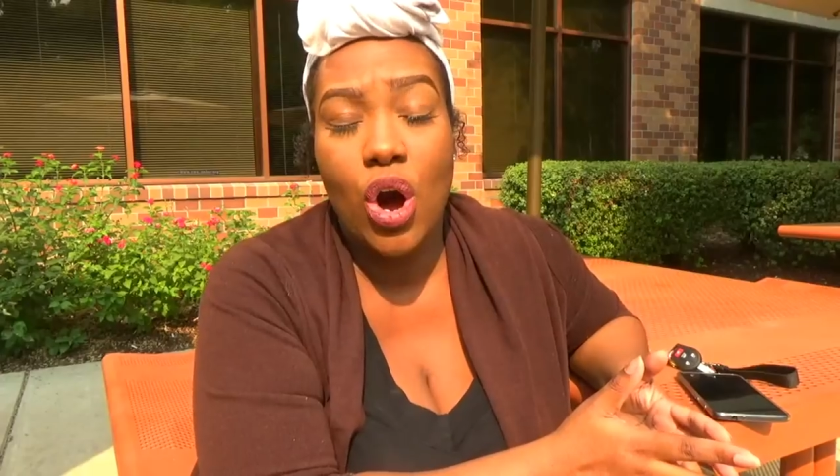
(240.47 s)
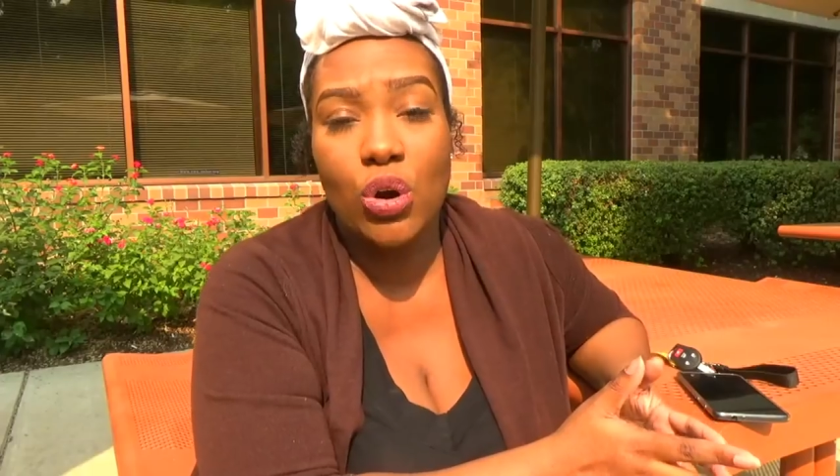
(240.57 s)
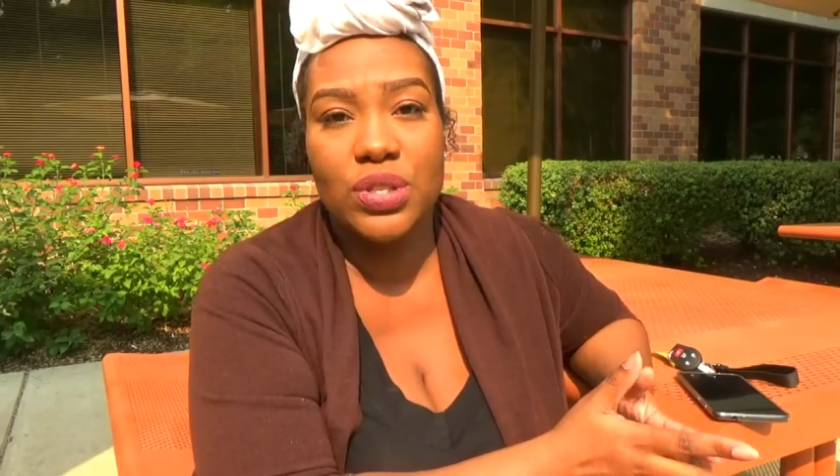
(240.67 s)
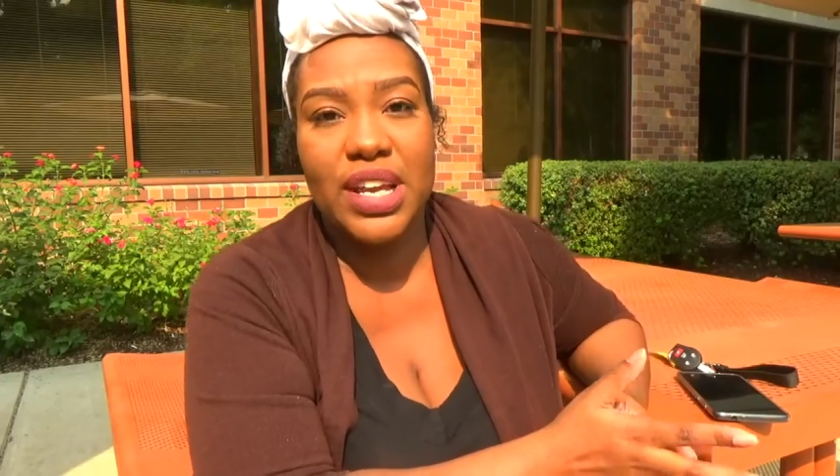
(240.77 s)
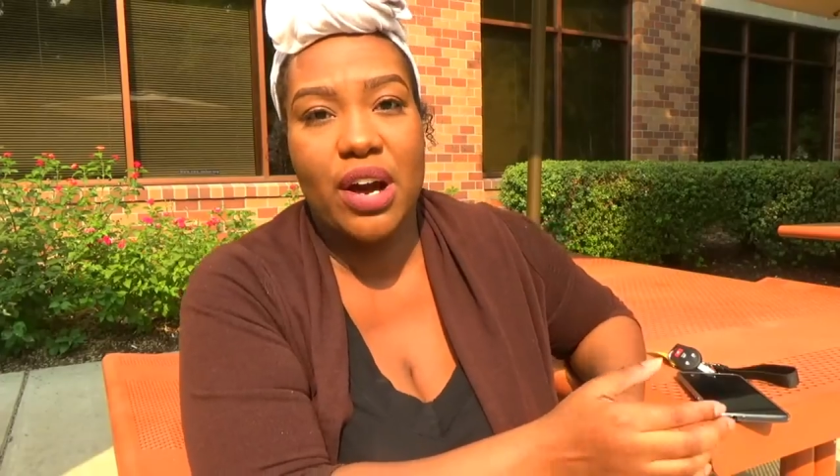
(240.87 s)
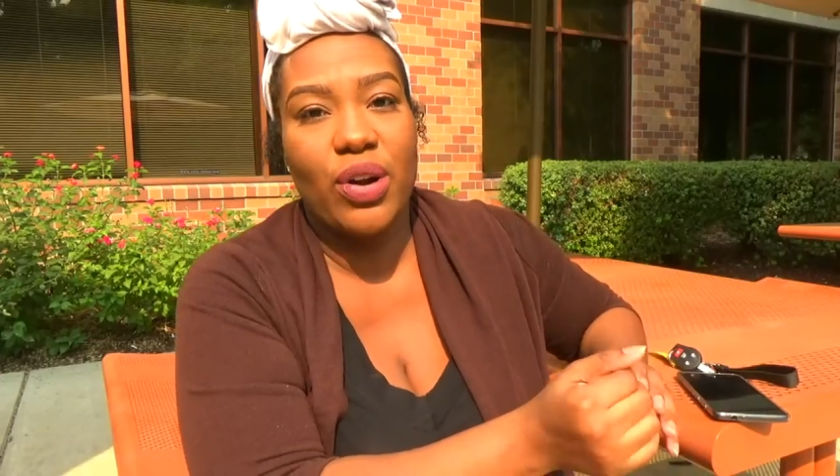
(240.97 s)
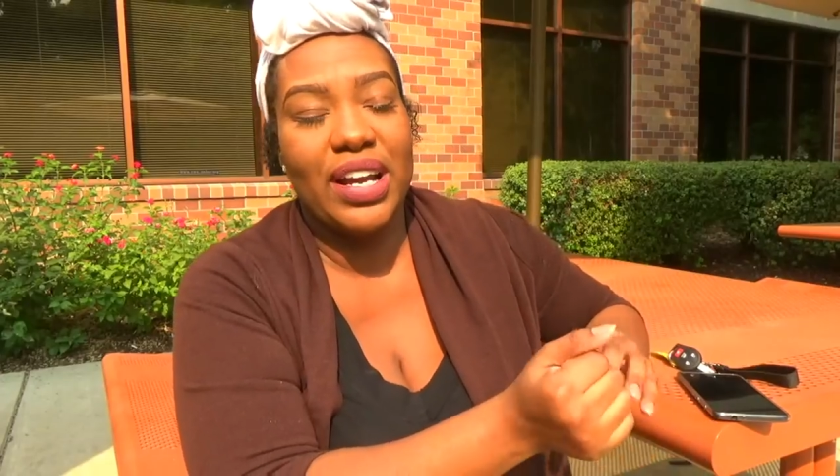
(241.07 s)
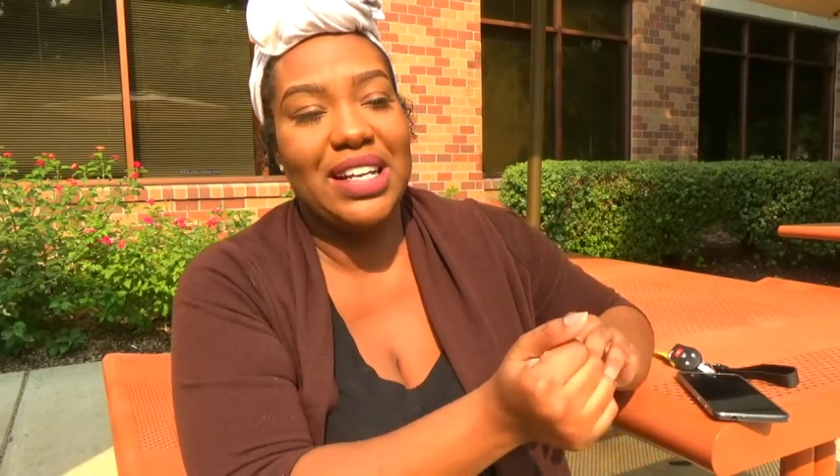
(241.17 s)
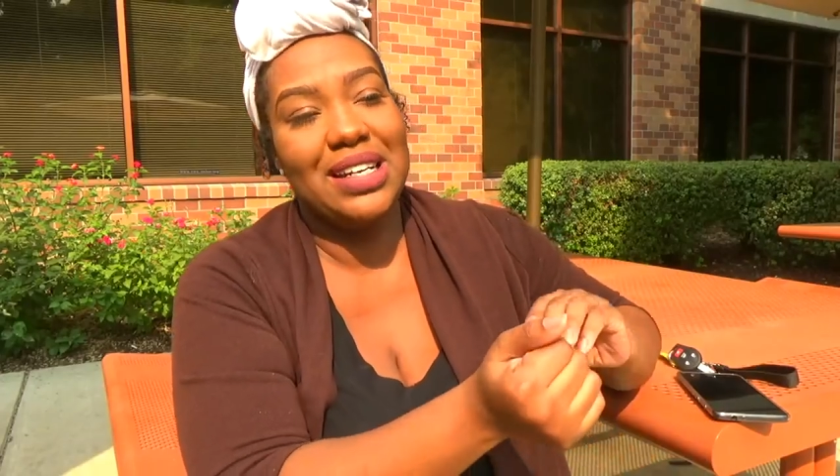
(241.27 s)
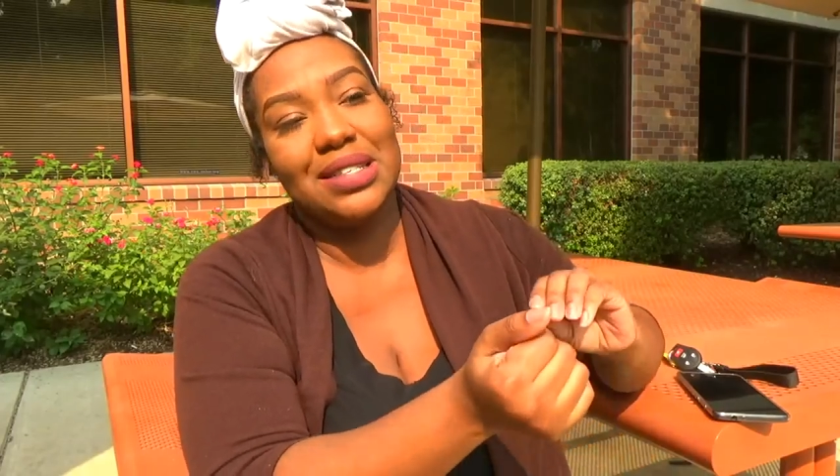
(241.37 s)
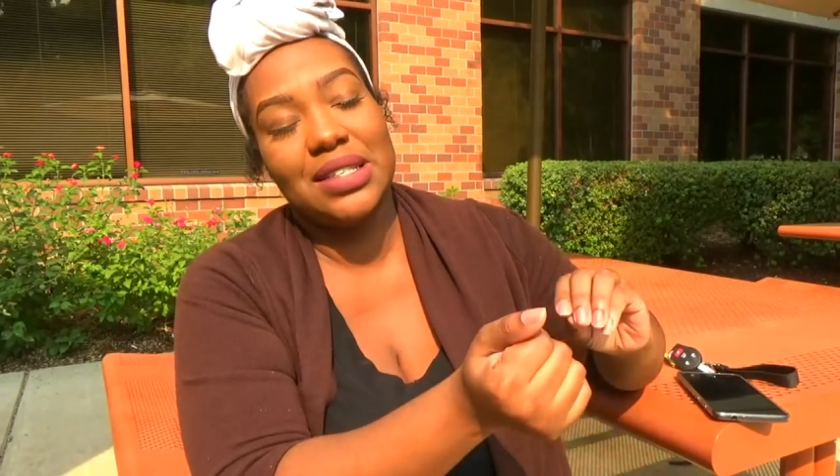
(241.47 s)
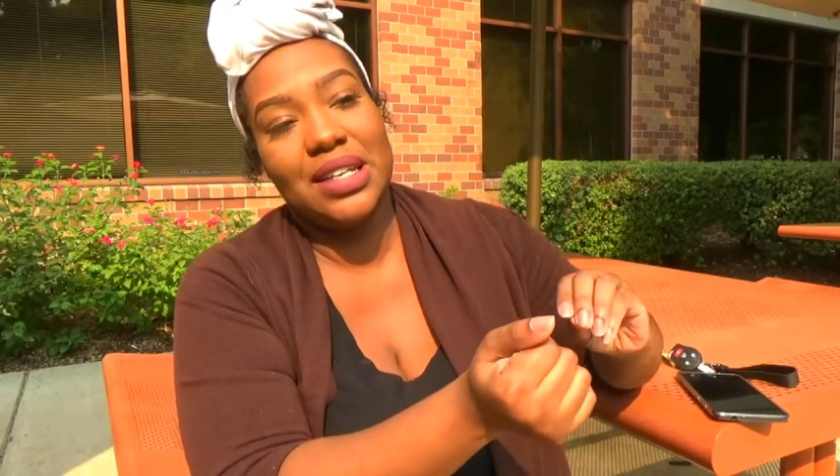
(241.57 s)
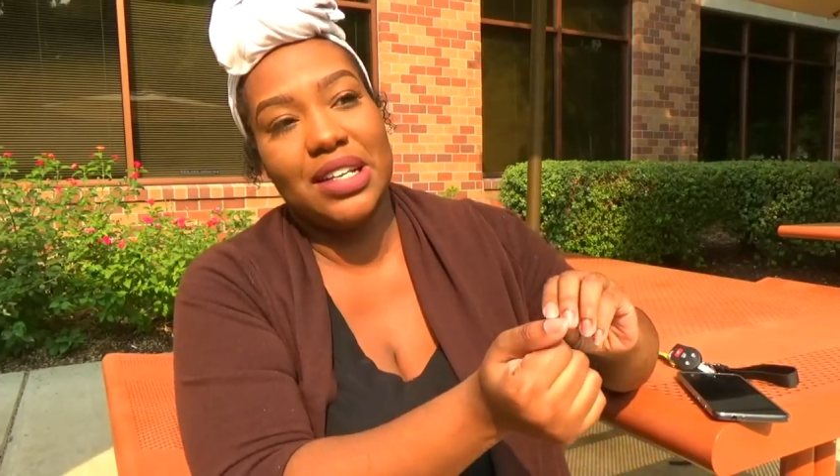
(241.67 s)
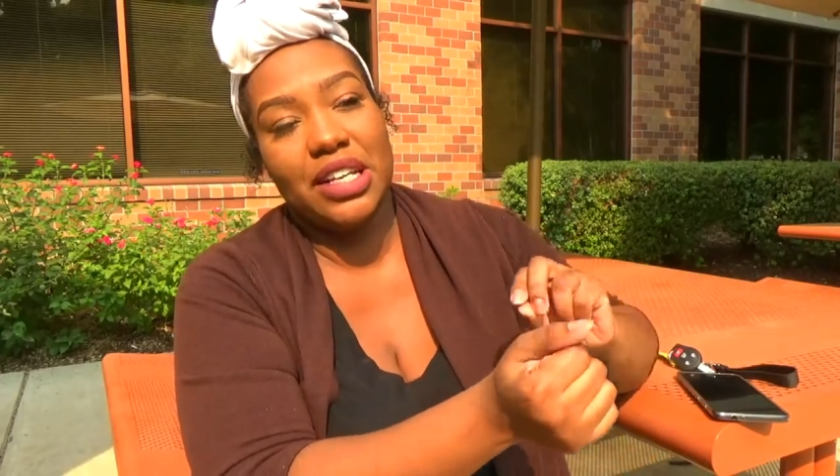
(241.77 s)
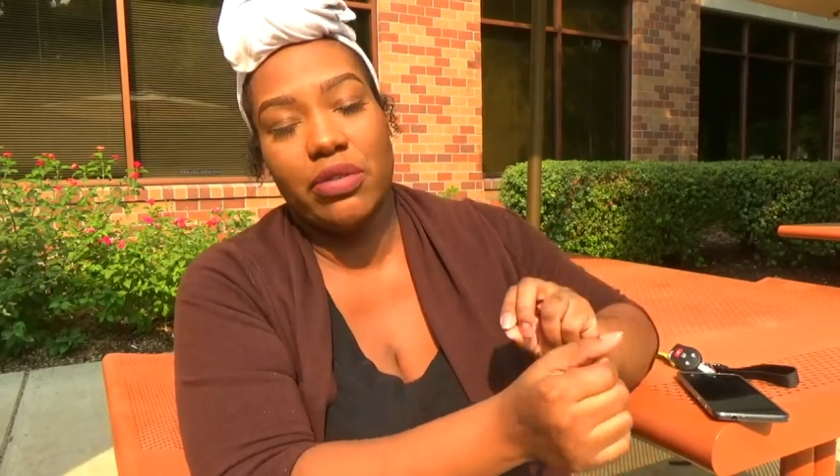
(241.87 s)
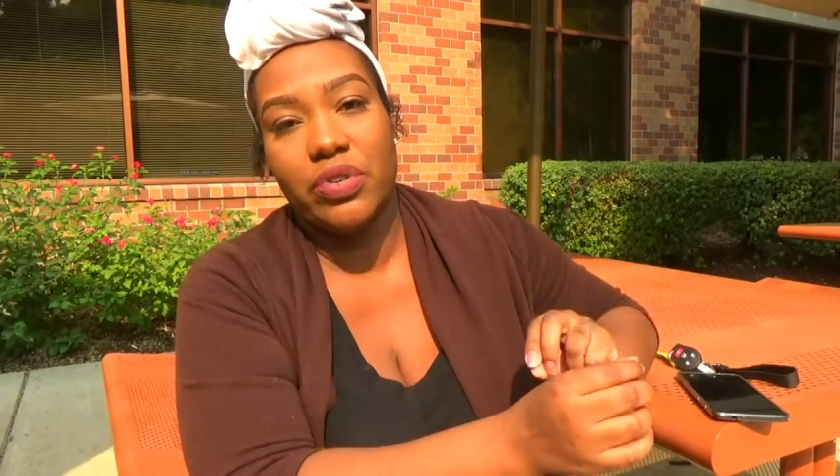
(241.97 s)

hotel and he is sitting there